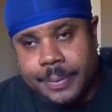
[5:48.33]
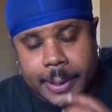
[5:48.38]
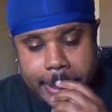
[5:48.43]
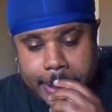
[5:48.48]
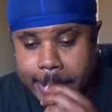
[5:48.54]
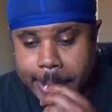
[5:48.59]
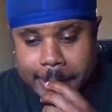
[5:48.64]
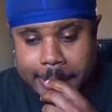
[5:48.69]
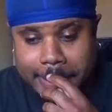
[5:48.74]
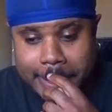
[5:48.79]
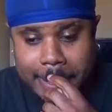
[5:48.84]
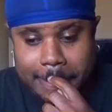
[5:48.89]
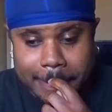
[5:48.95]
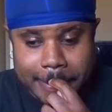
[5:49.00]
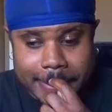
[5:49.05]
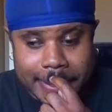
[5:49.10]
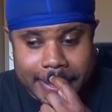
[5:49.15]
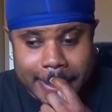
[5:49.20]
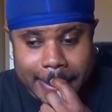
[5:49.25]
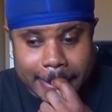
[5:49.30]
Guess that
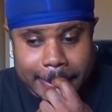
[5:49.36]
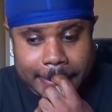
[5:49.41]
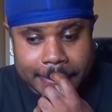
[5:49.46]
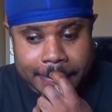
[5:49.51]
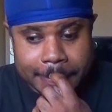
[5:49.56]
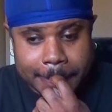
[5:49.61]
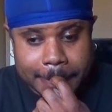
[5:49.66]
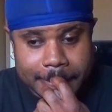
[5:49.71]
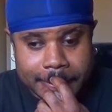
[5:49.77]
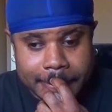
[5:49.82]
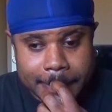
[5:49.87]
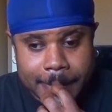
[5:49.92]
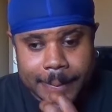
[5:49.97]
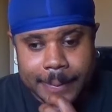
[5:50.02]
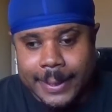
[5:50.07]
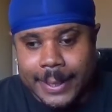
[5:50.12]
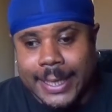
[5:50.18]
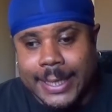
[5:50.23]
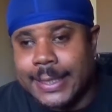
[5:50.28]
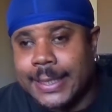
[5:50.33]
was like a true story.
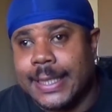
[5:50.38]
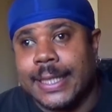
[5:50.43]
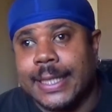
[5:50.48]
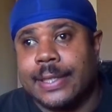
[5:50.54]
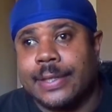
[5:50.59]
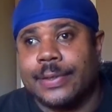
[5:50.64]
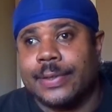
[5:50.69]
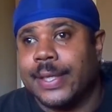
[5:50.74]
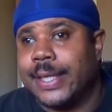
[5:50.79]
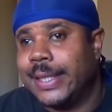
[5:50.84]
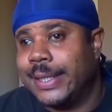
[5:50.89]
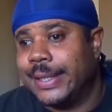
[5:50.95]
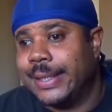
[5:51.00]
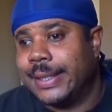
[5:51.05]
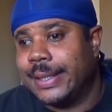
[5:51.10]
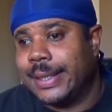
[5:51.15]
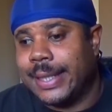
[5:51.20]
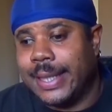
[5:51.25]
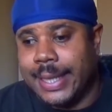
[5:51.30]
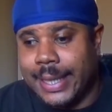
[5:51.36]
That shit
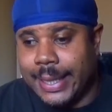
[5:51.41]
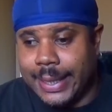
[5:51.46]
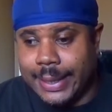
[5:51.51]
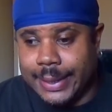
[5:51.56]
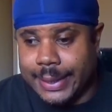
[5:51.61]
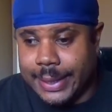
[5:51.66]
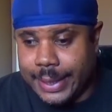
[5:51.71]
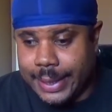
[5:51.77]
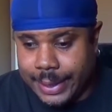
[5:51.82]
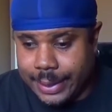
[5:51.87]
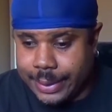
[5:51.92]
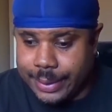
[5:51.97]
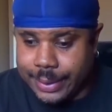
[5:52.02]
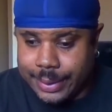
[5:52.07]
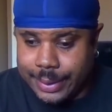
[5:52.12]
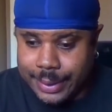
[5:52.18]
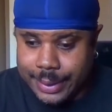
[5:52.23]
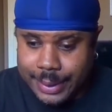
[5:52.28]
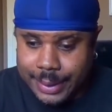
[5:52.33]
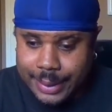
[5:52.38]
crazy as hell.
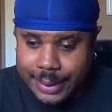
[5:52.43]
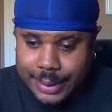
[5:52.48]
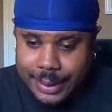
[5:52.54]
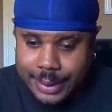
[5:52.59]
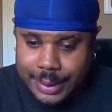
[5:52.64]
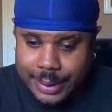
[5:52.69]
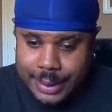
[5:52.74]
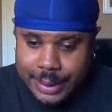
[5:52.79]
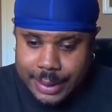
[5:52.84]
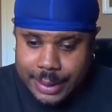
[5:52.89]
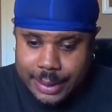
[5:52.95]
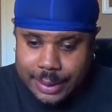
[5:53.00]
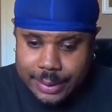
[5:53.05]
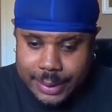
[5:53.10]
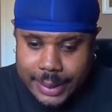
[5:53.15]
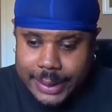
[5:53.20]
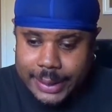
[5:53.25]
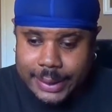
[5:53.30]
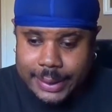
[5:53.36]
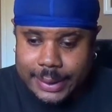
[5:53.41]

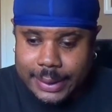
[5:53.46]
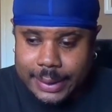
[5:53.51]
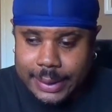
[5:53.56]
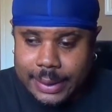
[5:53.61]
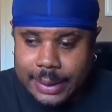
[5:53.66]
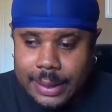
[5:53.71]
Crazy.